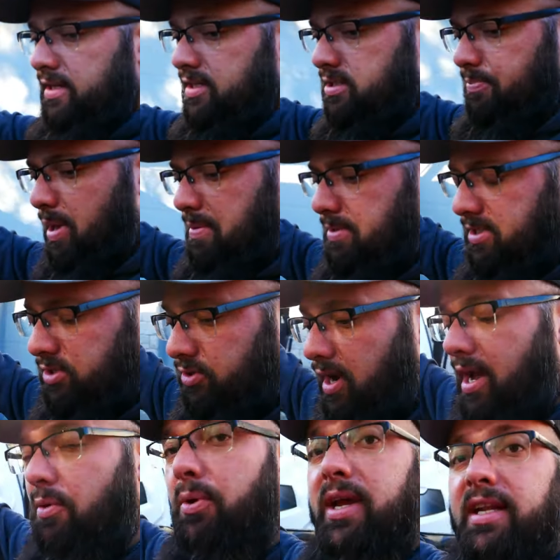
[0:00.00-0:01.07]
This baby's
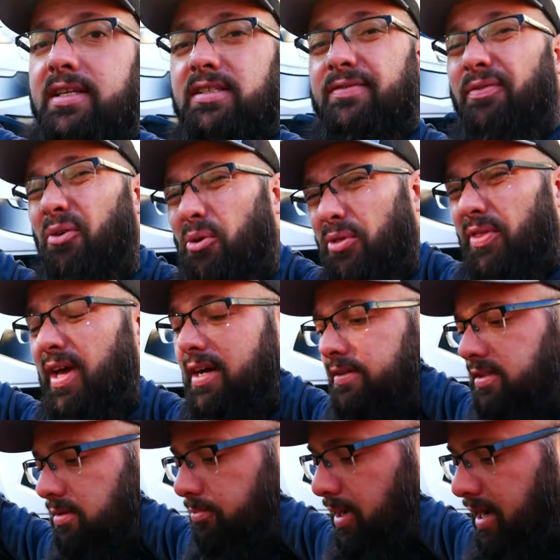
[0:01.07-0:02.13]
dry weight is
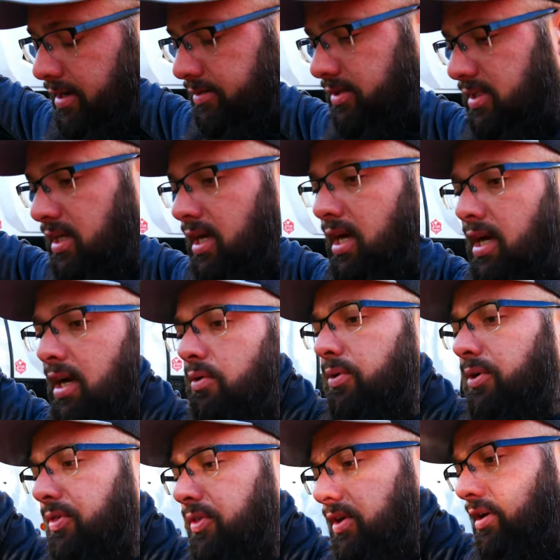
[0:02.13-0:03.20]
4,000 pounds
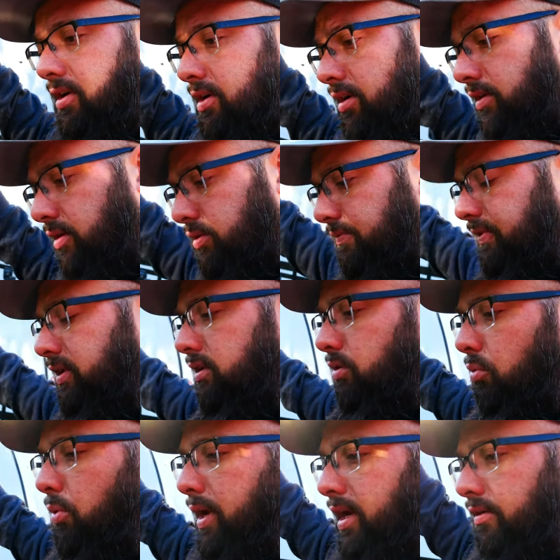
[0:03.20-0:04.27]
with the gross
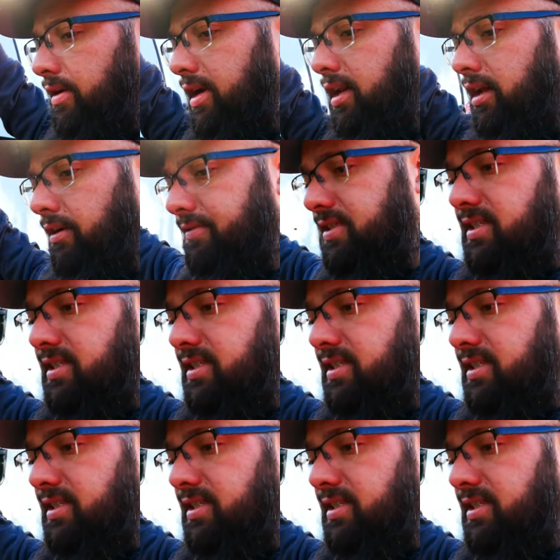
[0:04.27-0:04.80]
vehicle weight rating of